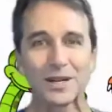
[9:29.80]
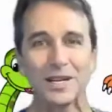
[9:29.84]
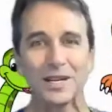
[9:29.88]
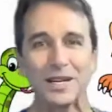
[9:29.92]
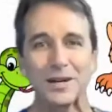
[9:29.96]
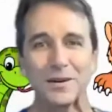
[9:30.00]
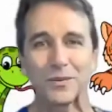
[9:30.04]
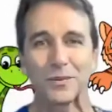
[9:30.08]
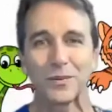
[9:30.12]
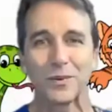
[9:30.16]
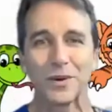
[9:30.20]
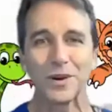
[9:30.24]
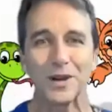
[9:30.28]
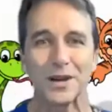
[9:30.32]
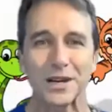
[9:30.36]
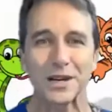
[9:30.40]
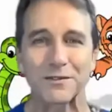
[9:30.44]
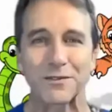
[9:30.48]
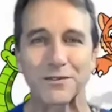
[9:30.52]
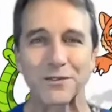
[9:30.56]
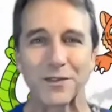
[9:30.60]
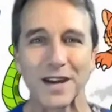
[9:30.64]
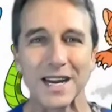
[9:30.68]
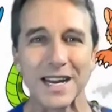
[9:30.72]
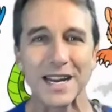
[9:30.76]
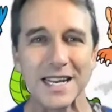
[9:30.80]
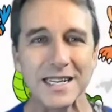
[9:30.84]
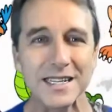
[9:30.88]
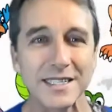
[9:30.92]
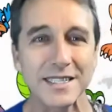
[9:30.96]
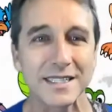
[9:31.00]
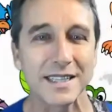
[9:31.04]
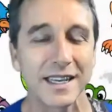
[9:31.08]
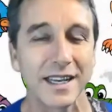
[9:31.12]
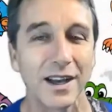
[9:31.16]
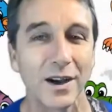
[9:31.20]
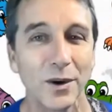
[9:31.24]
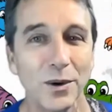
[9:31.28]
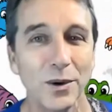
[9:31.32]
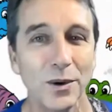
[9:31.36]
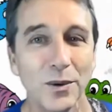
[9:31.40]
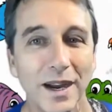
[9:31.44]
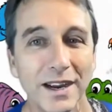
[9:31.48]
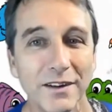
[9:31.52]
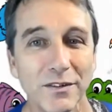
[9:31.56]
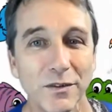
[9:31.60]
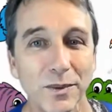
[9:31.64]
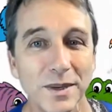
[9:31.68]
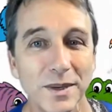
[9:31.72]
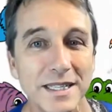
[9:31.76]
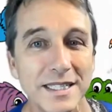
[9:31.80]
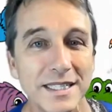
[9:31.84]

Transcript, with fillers: good work, friends. Oh, Yay!